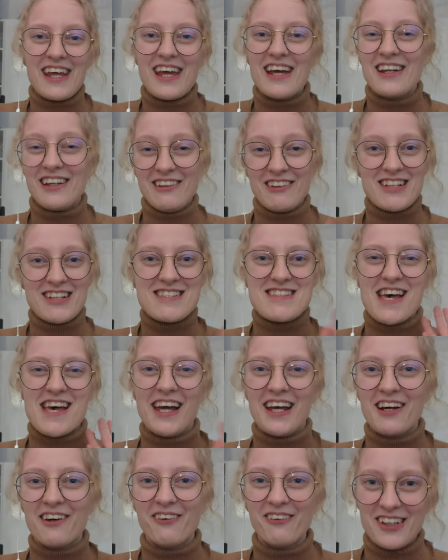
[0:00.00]
Again, you can
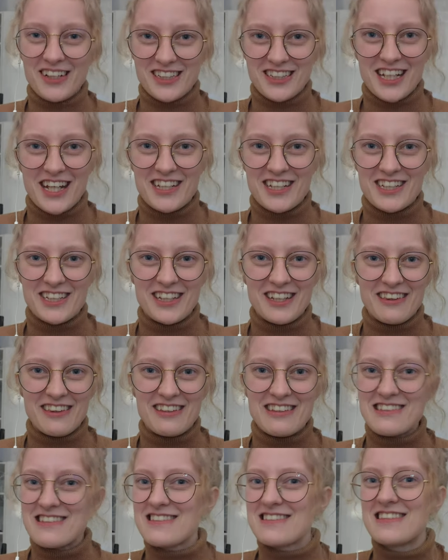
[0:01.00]
take a whole education
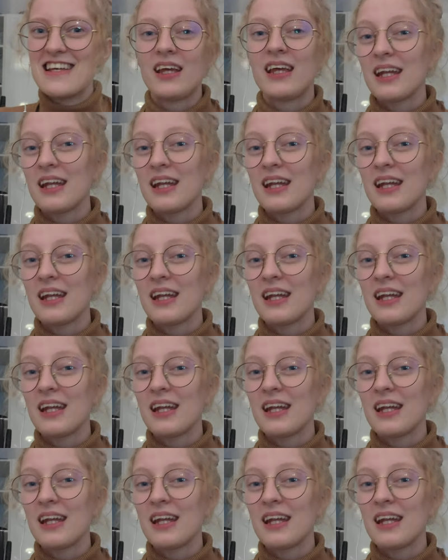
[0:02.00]
in this.